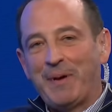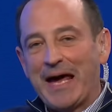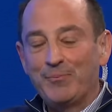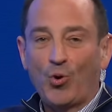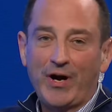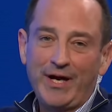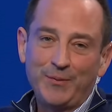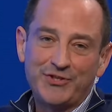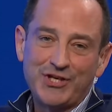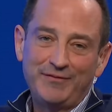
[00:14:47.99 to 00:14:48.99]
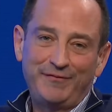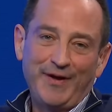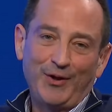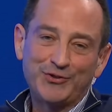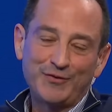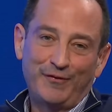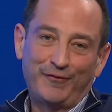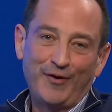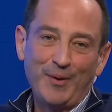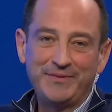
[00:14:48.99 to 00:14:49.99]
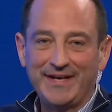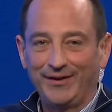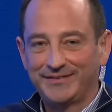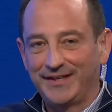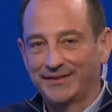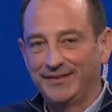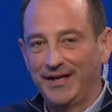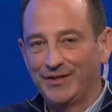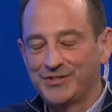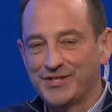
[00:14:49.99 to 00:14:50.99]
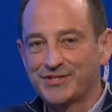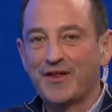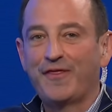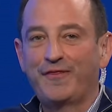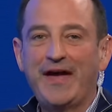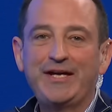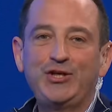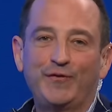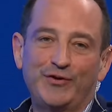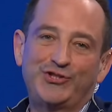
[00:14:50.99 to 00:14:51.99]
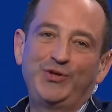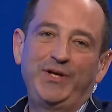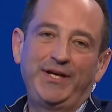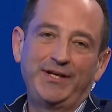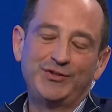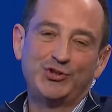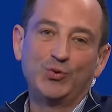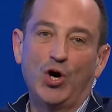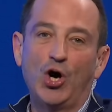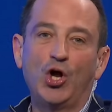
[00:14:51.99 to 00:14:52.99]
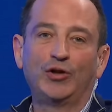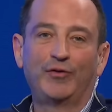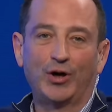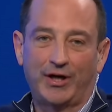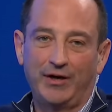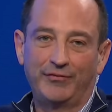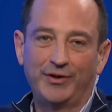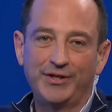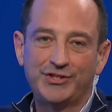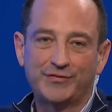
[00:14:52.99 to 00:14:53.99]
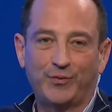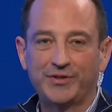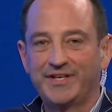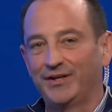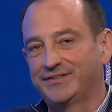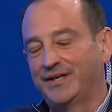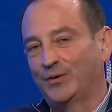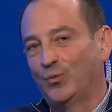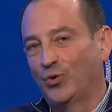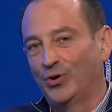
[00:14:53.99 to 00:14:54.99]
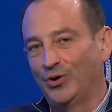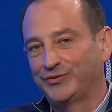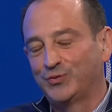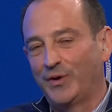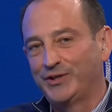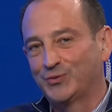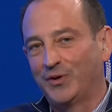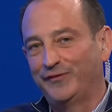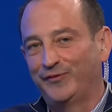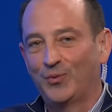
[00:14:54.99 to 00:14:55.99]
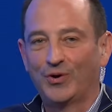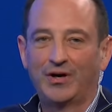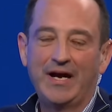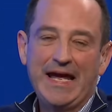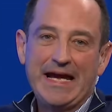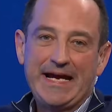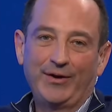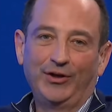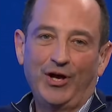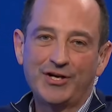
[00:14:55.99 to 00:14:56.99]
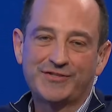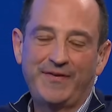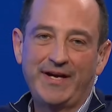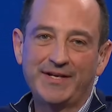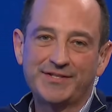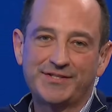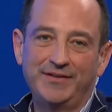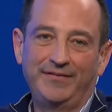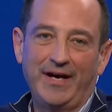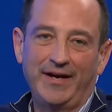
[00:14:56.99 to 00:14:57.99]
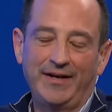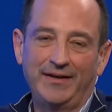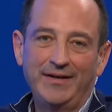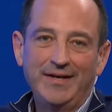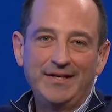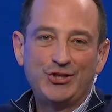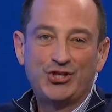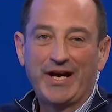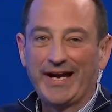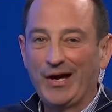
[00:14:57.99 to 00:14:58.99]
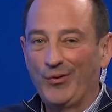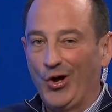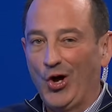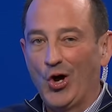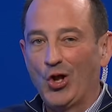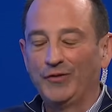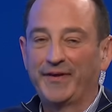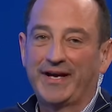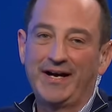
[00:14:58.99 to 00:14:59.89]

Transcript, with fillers: is Pat Moorhead with Jen Felch from Dell Technologies. Thank you for tuning in to all of our coverage for Dell Tech World 2024 here in Las Vegas, Nevada. Check out all of the